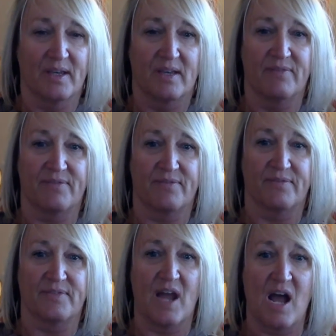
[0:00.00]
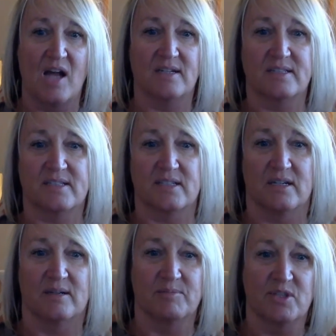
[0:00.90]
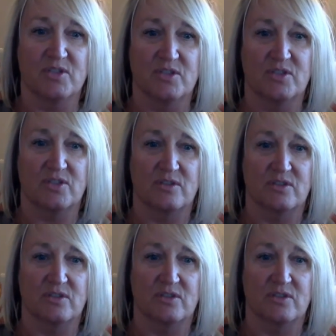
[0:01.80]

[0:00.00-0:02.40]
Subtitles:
If not, just